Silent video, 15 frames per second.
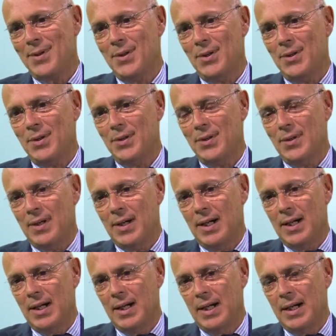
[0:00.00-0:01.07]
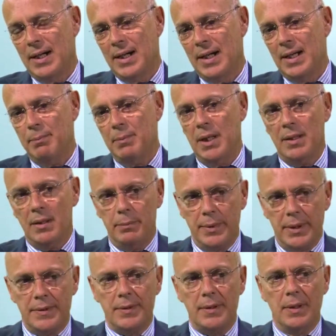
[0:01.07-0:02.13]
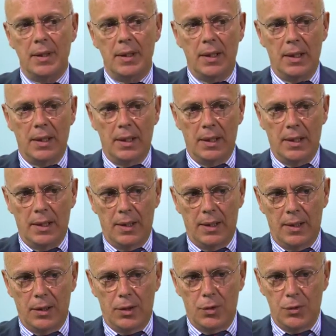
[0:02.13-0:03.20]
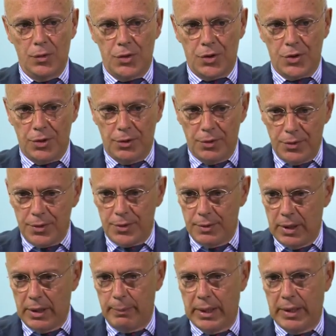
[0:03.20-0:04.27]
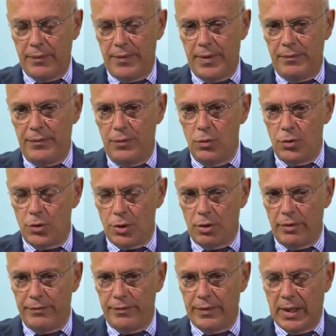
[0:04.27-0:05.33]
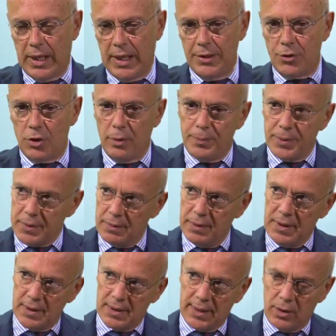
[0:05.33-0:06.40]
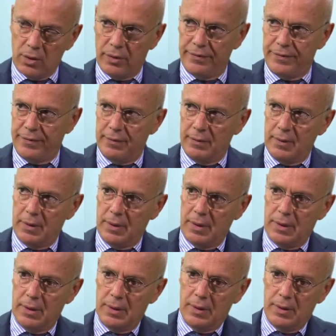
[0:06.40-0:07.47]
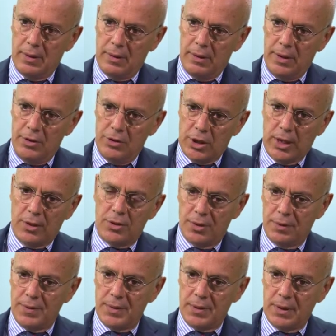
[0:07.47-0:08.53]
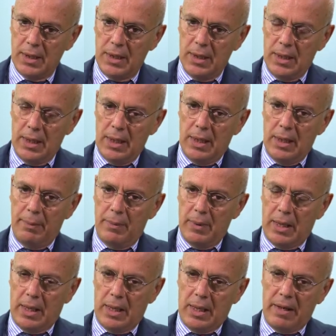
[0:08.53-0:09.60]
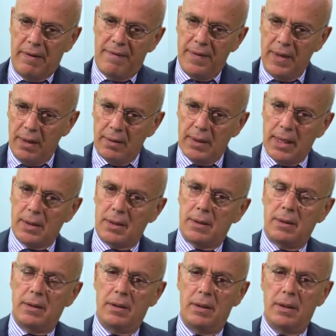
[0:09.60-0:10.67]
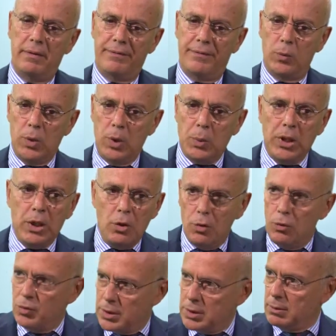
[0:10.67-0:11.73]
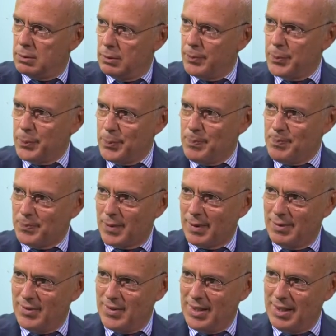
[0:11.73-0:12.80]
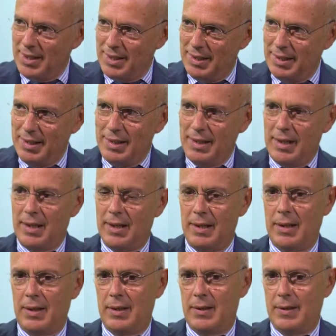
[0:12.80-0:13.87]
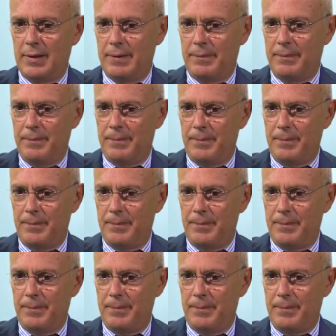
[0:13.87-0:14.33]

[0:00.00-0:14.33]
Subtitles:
I am a little bit concerned about the future of eye drops instead of injections. I think that if we will lose the how